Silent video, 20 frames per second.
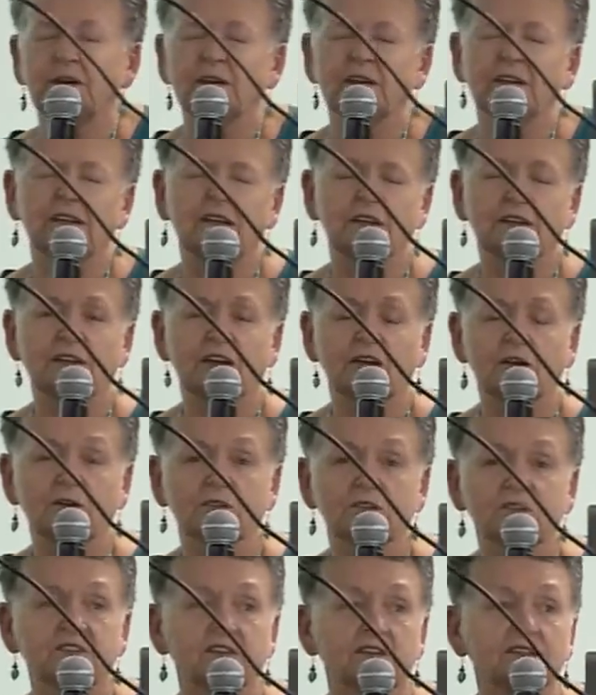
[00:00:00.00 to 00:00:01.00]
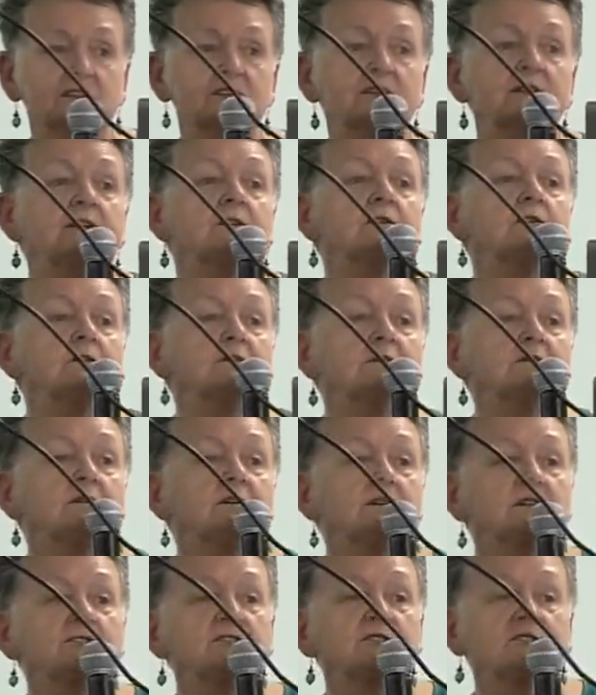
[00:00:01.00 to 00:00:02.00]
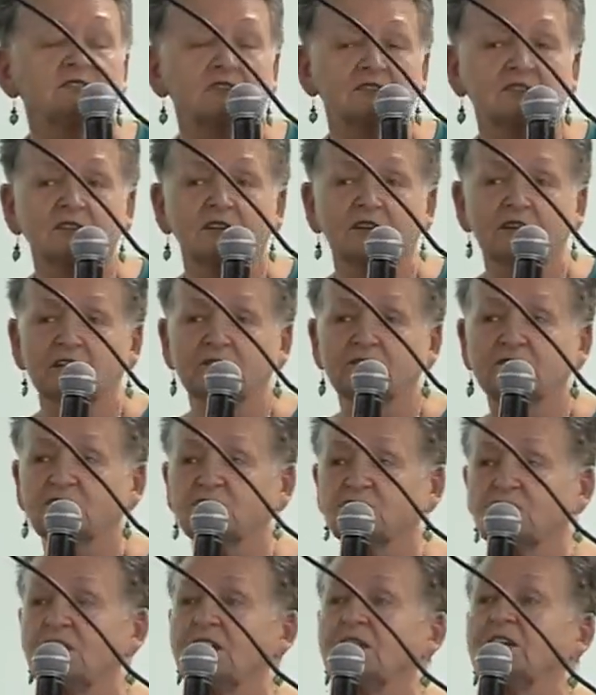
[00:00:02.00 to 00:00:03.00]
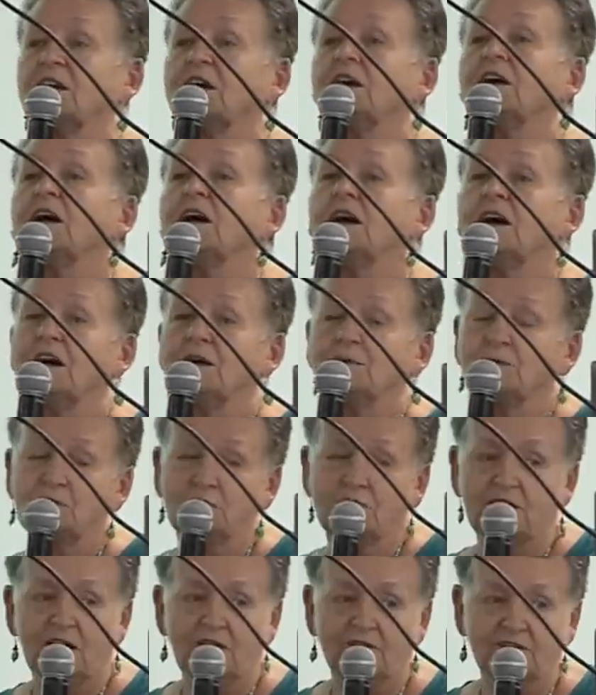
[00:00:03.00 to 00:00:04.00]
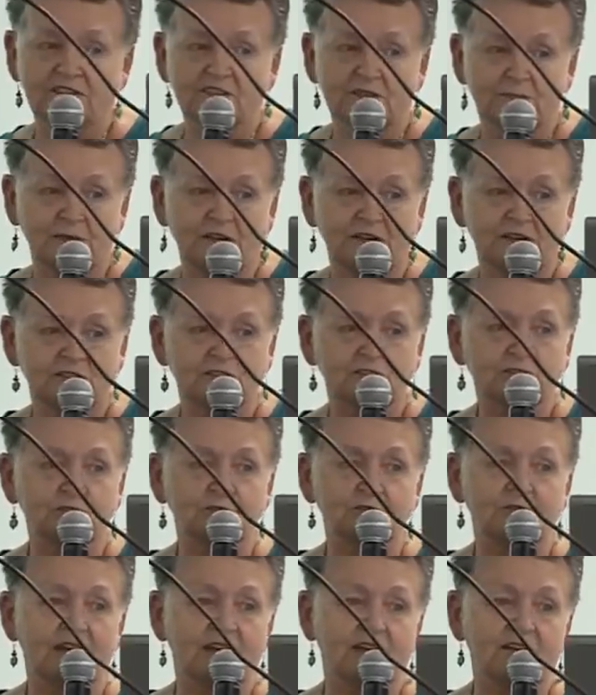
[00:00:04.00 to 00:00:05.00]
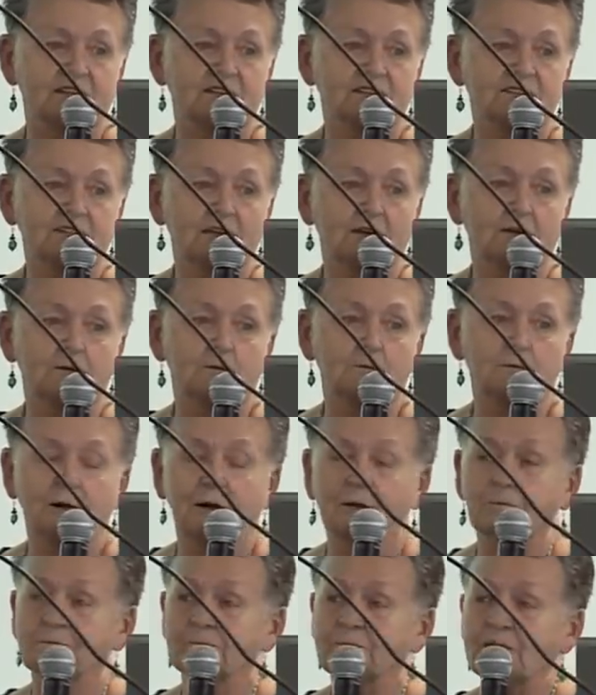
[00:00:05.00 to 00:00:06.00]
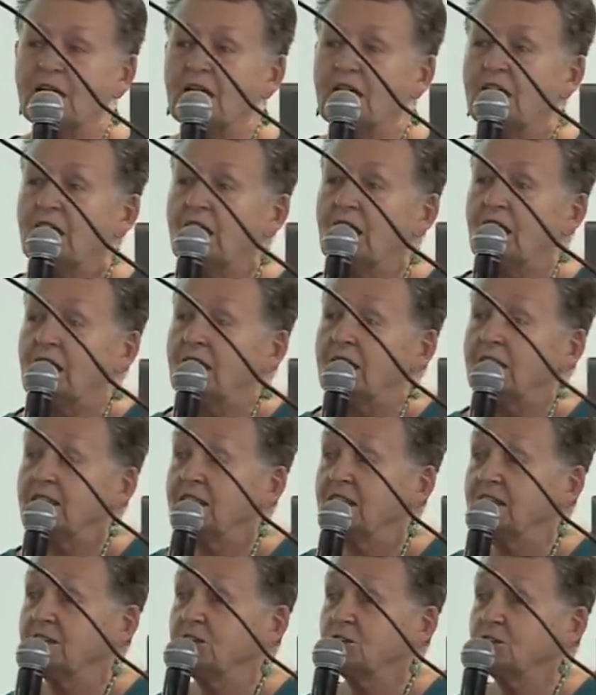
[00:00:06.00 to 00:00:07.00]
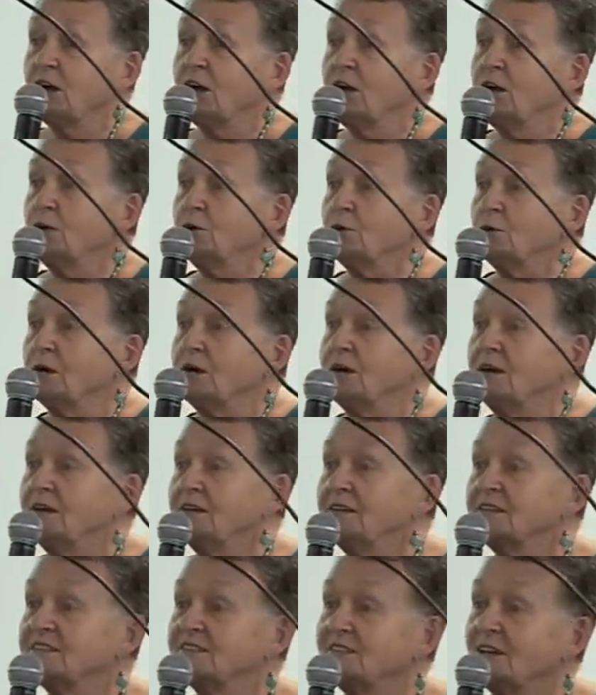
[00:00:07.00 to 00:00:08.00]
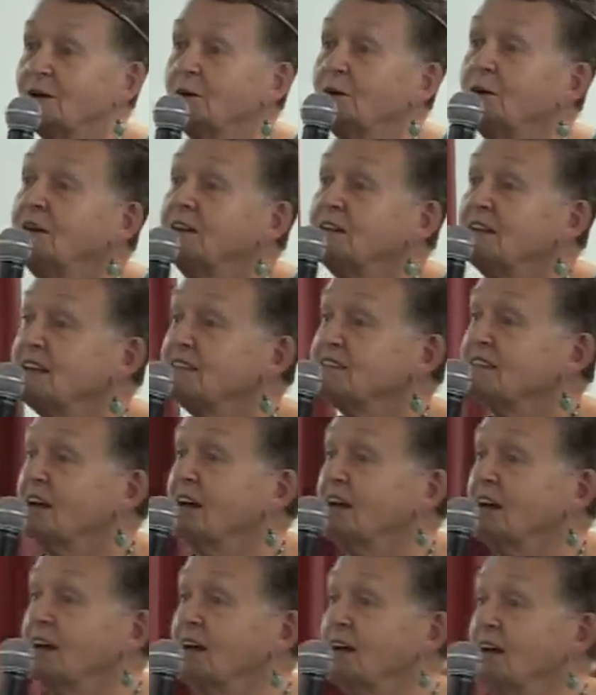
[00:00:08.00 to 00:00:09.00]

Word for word: by uh, COSA, the Clinical Oncology Society of Australia, um, who gave us the money to do that. So uh, there you go. So, yes.